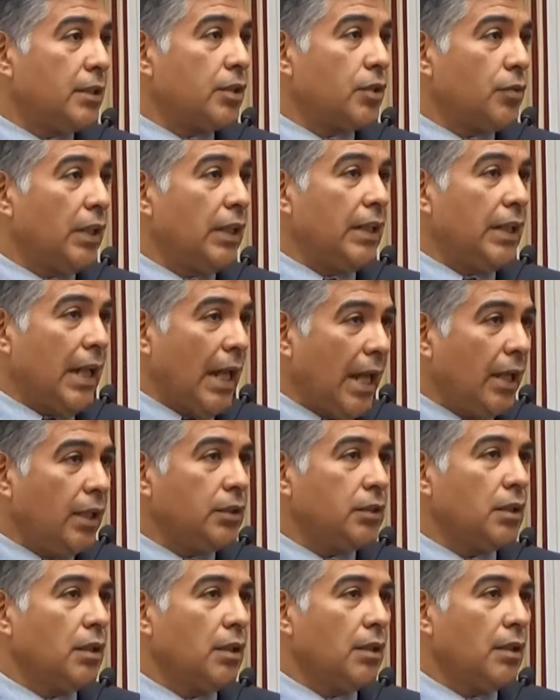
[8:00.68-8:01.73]
Street
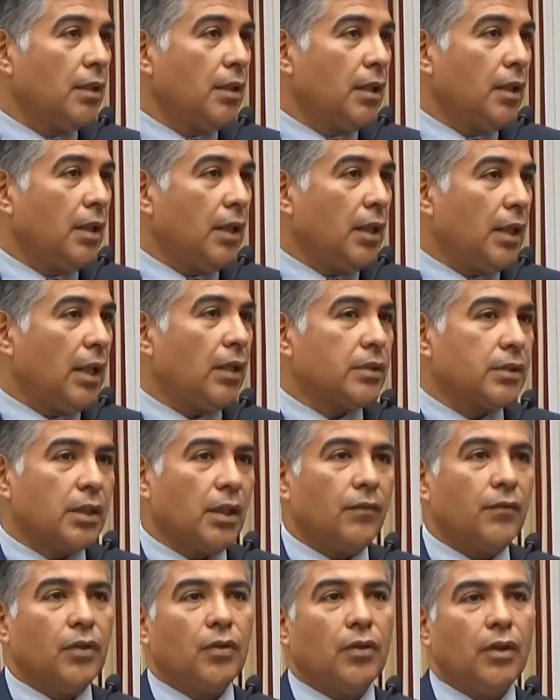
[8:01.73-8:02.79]
gangs in El
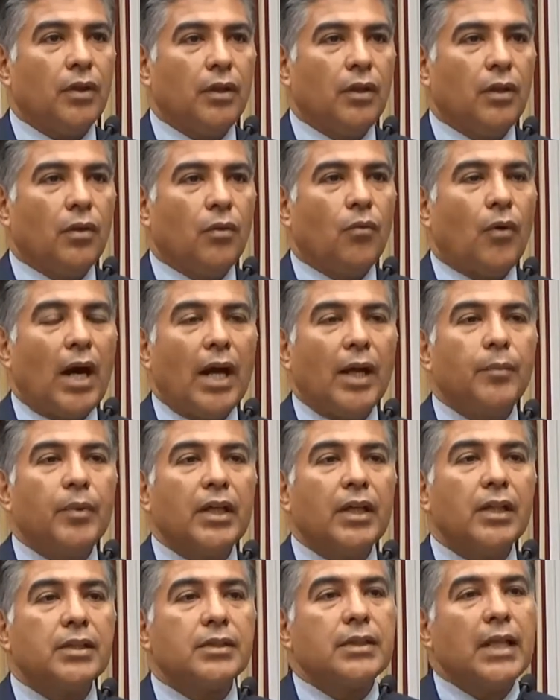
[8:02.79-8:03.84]
Salvador. Why?
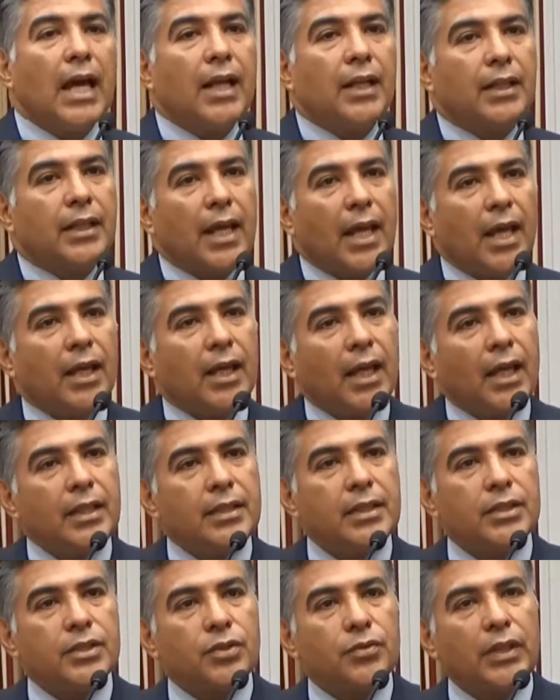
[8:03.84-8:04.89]
Because that gang,
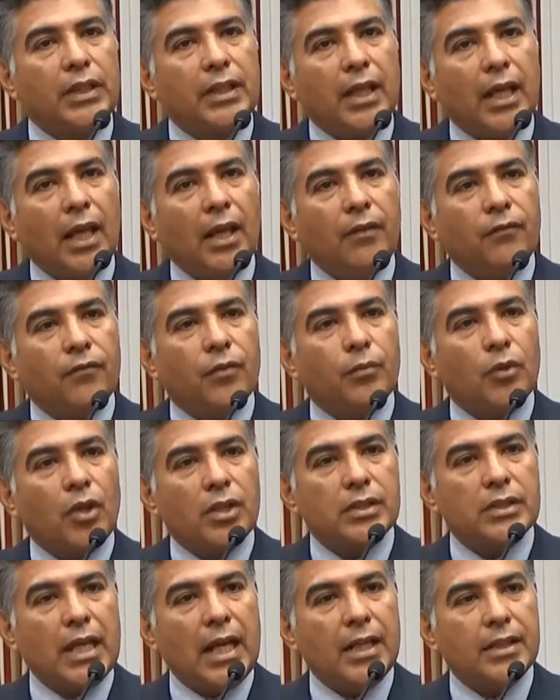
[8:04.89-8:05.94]
18th Street, came from
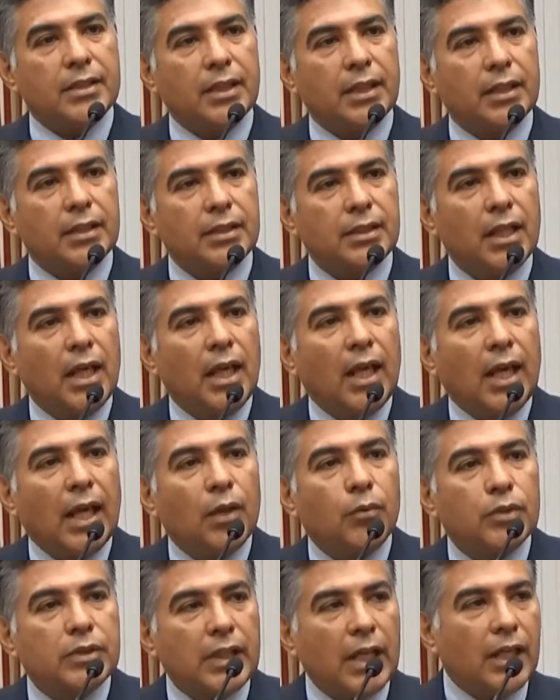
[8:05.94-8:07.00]
Los Angeles
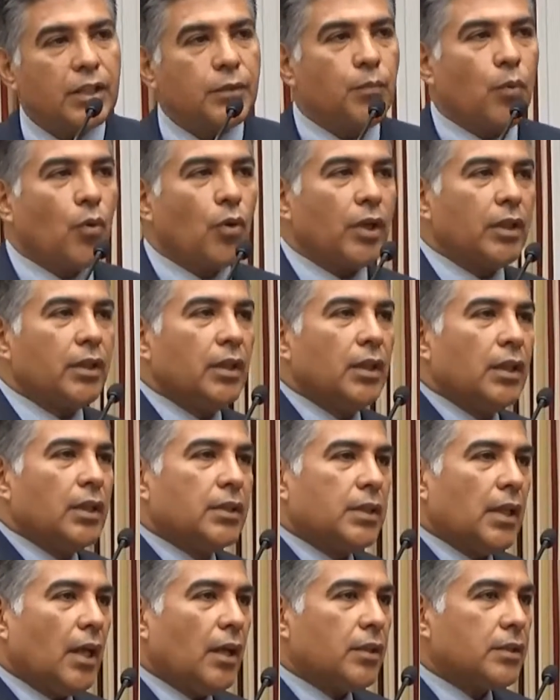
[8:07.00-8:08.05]
and was exported
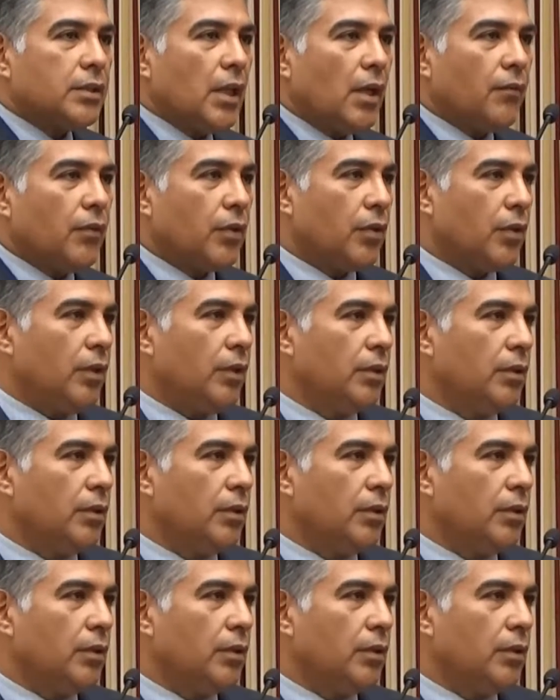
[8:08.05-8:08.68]
to El Salvador.